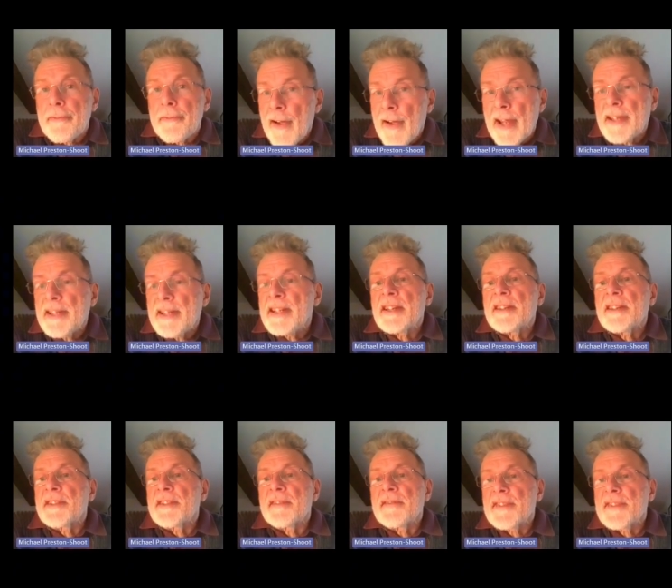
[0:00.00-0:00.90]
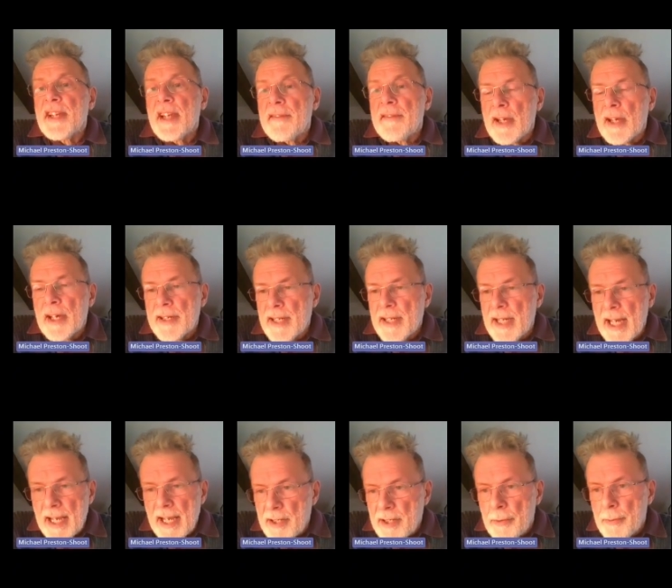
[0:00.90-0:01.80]
the findings of
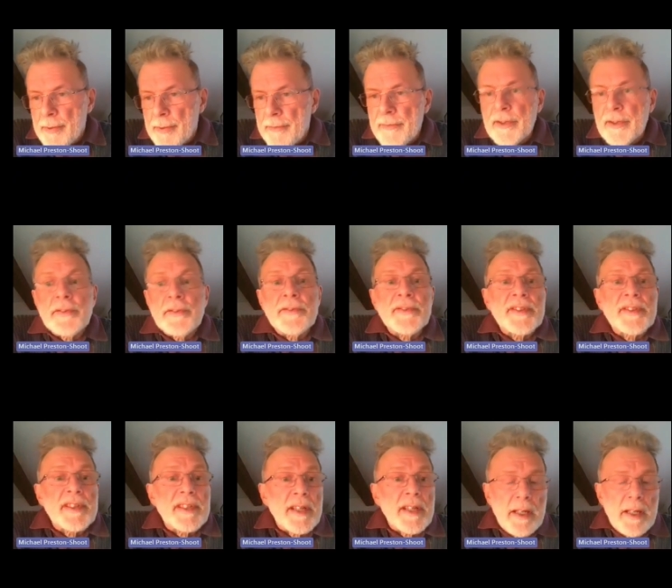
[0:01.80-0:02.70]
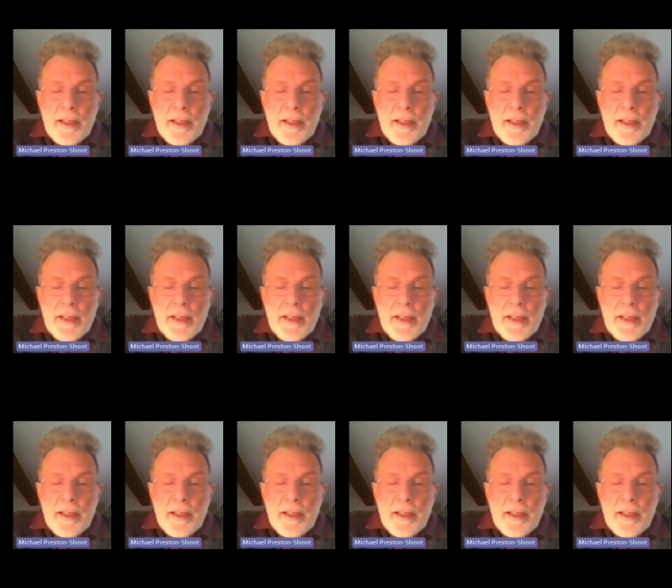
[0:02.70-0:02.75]
safeguarding adult reviews